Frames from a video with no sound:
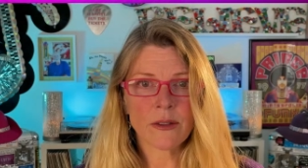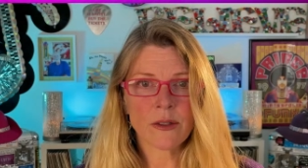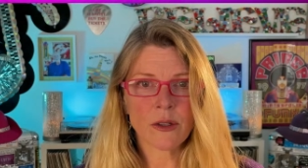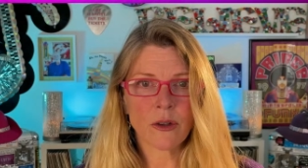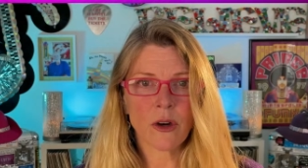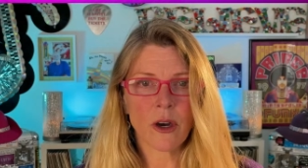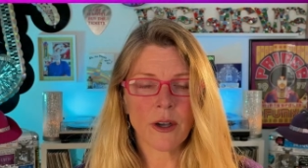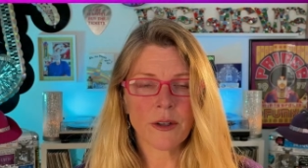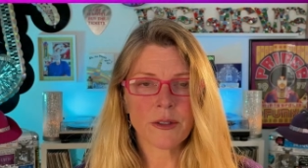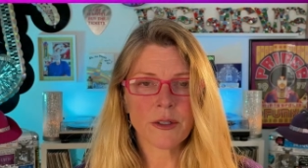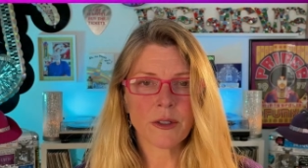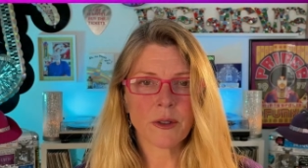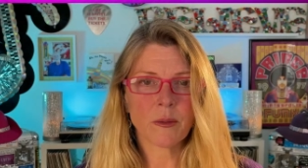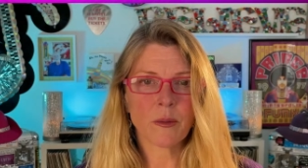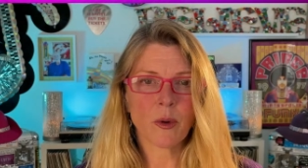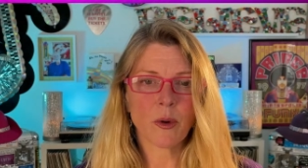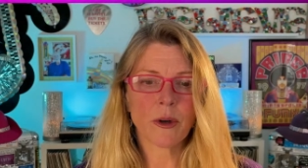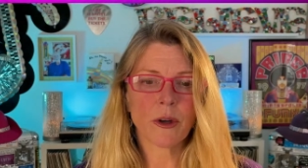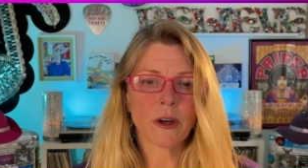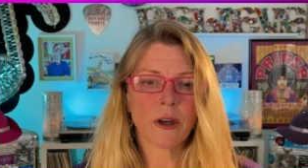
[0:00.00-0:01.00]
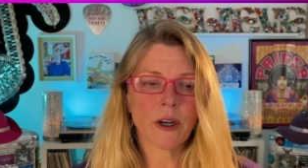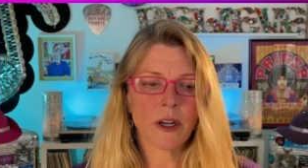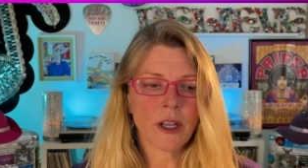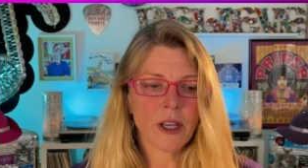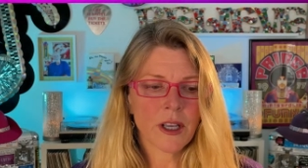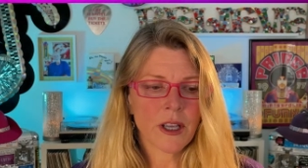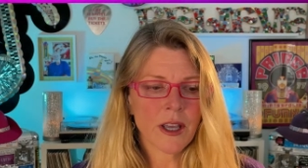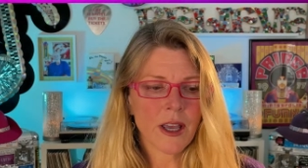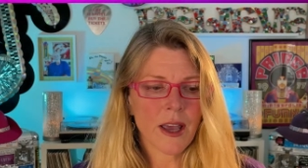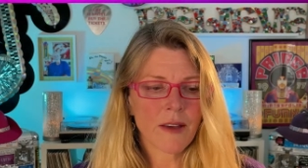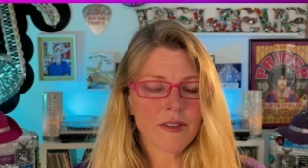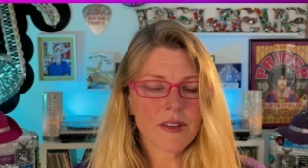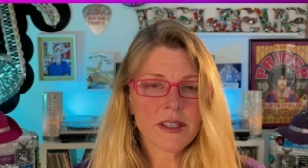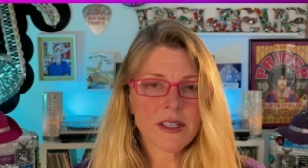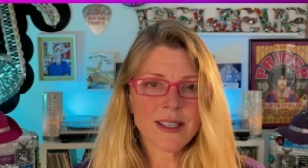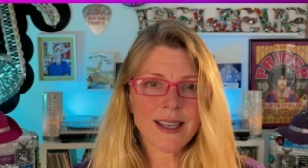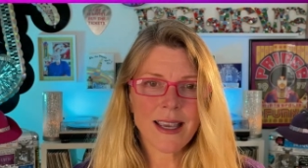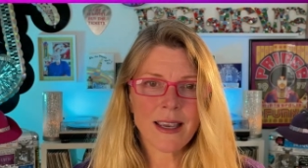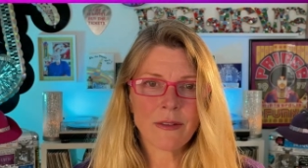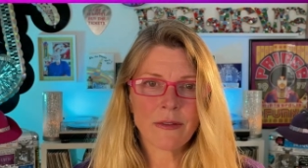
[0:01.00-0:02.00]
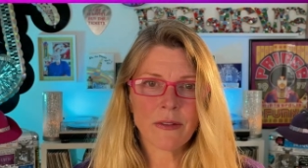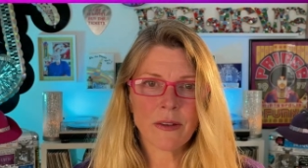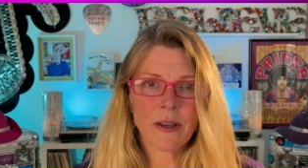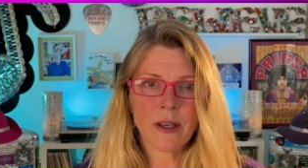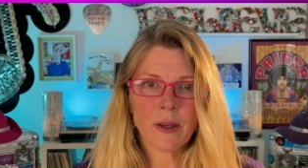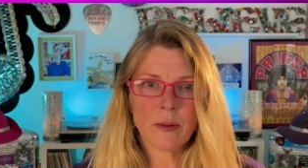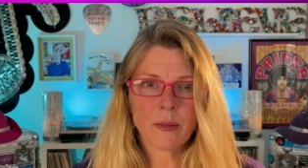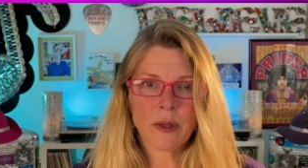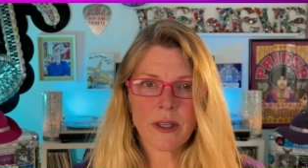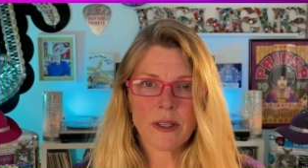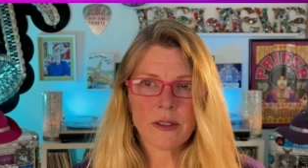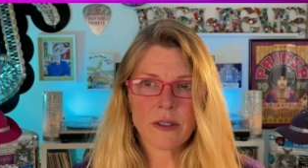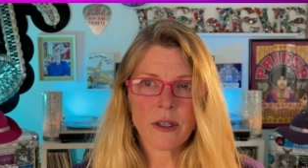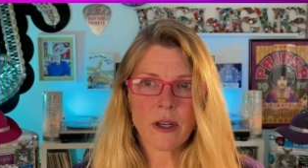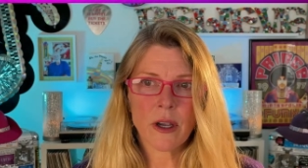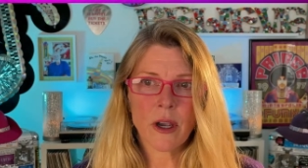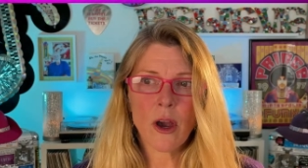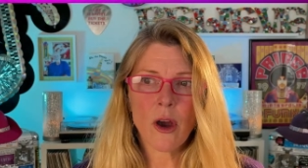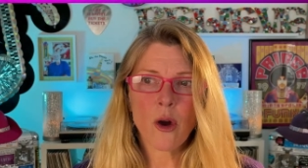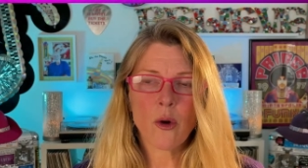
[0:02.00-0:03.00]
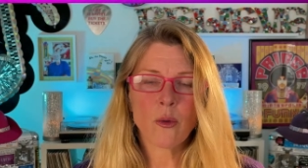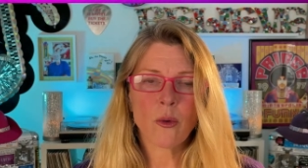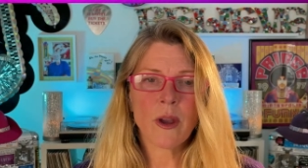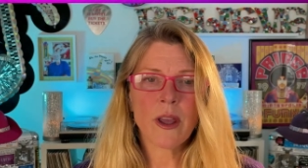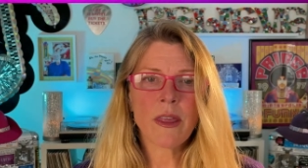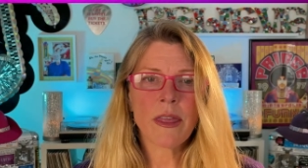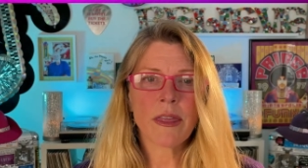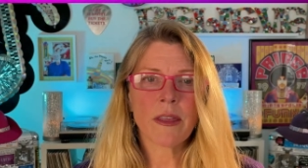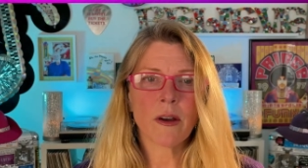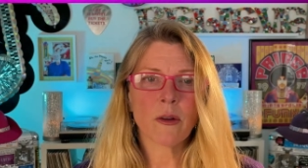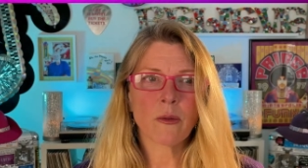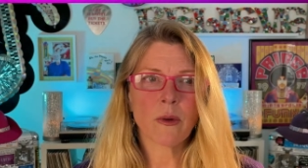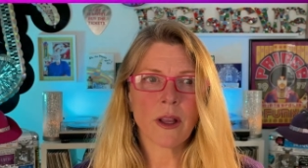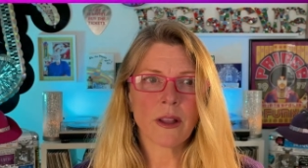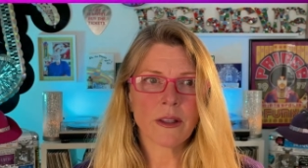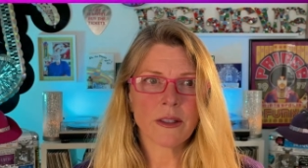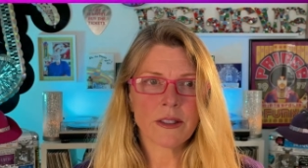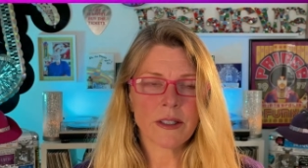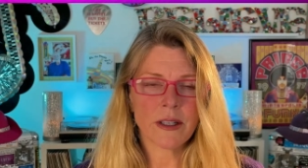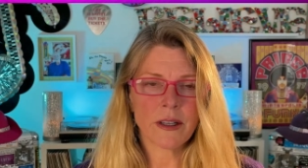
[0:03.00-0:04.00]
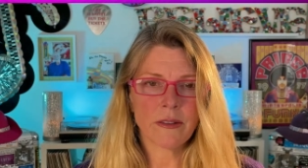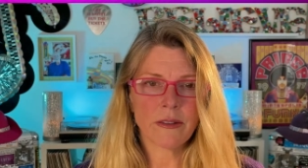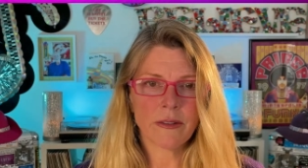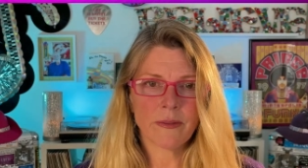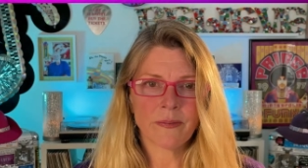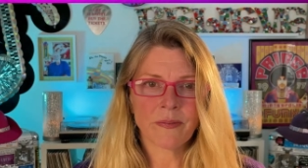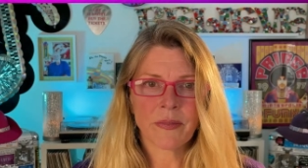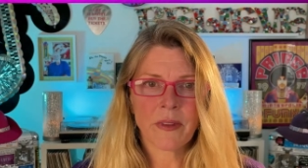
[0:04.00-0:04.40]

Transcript: they're crossing the border have a safe place to go with a relative.